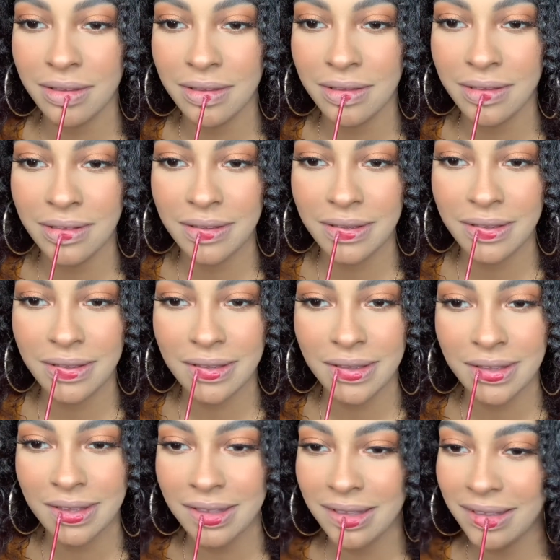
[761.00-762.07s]

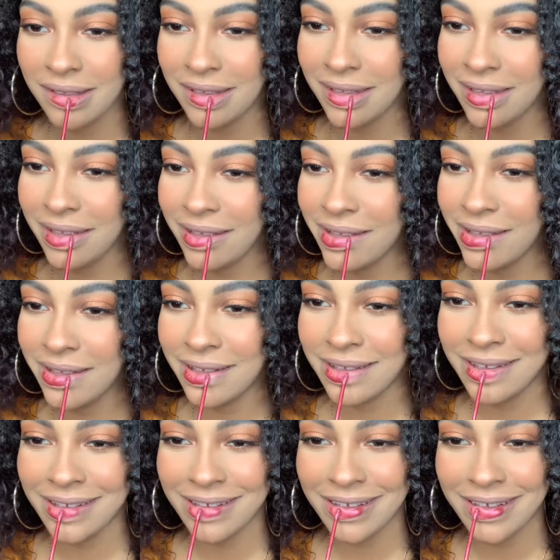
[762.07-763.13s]

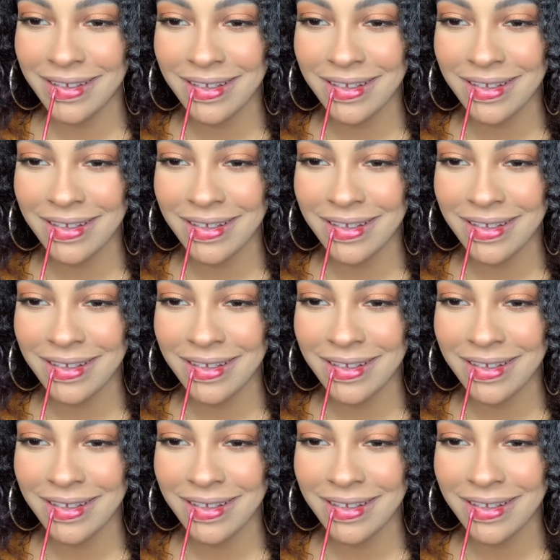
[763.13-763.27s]
(no one is talking)